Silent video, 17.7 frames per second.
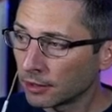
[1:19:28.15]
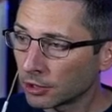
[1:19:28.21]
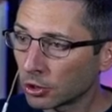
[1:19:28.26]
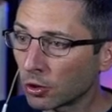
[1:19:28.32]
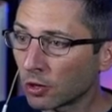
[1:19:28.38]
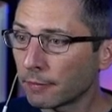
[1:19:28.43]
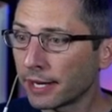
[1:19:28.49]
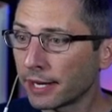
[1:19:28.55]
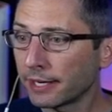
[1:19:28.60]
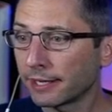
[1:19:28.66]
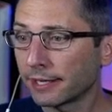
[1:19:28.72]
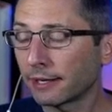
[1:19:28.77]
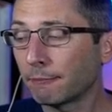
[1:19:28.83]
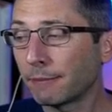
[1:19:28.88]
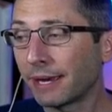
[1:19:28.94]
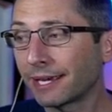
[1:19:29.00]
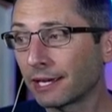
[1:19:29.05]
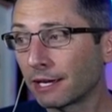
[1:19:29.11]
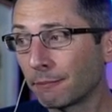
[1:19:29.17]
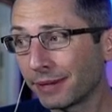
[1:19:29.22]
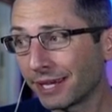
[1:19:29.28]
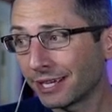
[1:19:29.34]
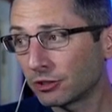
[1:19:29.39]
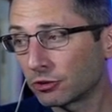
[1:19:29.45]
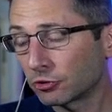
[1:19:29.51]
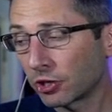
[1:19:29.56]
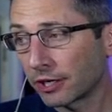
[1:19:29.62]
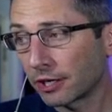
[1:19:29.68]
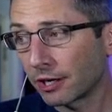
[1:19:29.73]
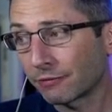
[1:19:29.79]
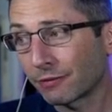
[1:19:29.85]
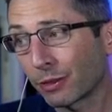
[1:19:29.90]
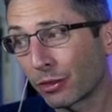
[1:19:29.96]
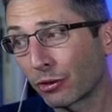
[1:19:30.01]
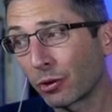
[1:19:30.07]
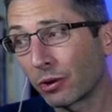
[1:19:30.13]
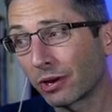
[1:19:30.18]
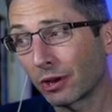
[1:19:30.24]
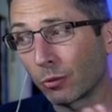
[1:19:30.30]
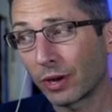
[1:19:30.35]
you're making a big trade-off and throwing